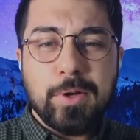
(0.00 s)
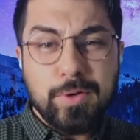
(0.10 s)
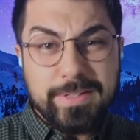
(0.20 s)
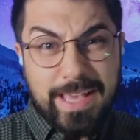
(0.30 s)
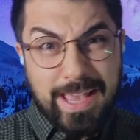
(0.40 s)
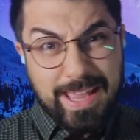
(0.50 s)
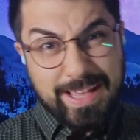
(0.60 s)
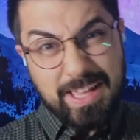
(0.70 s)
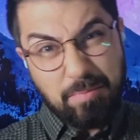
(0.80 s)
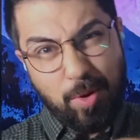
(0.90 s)
You're
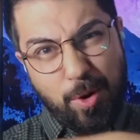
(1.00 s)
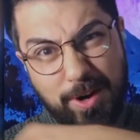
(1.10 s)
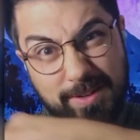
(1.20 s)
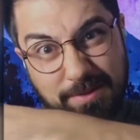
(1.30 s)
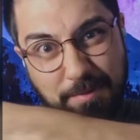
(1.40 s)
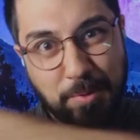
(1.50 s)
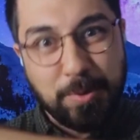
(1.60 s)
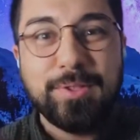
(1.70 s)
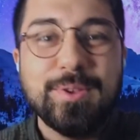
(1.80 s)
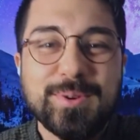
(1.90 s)
taking part of me
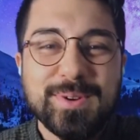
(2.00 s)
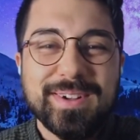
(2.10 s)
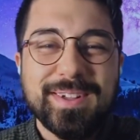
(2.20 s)
with you.